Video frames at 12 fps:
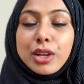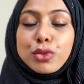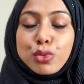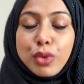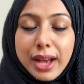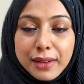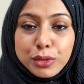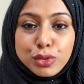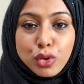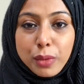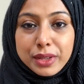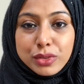So, have those
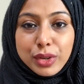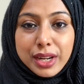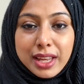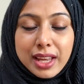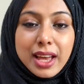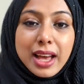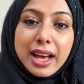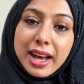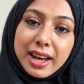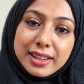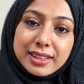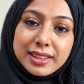topics ready
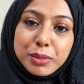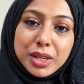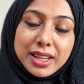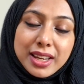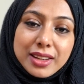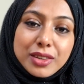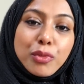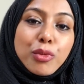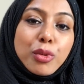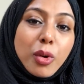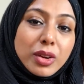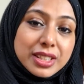and communicate
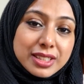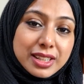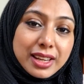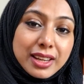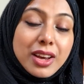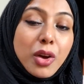flawlessly